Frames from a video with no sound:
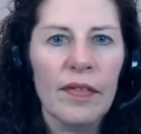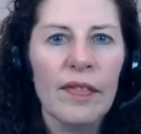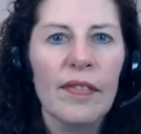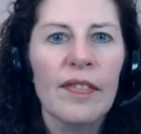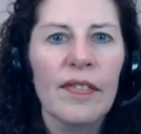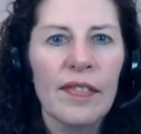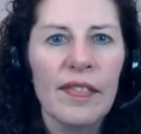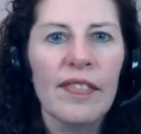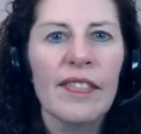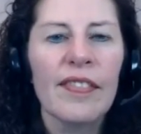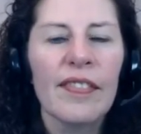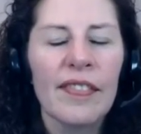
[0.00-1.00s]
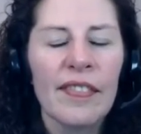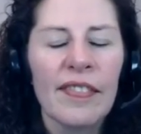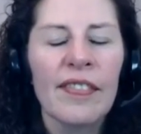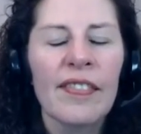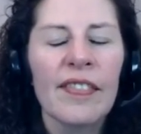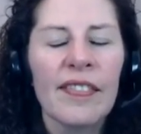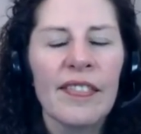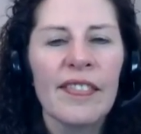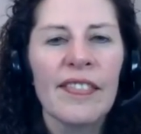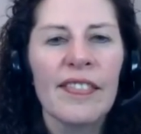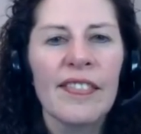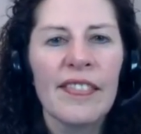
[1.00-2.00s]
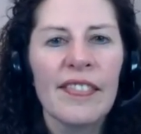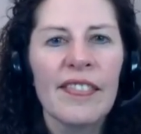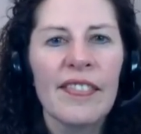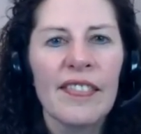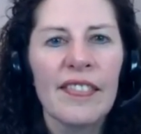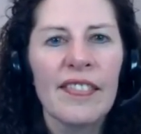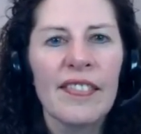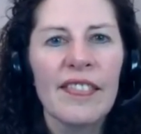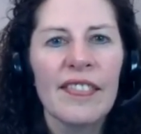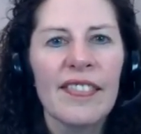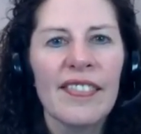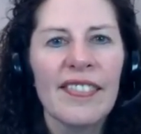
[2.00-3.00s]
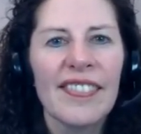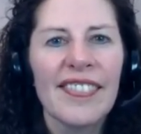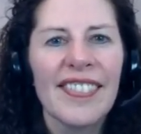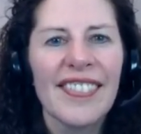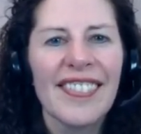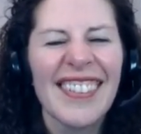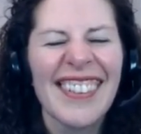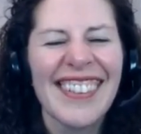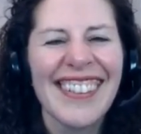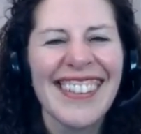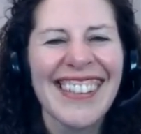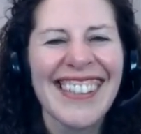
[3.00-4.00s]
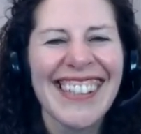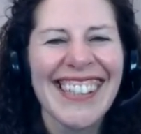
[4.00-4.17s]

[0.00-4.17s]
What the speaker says: (not speaking)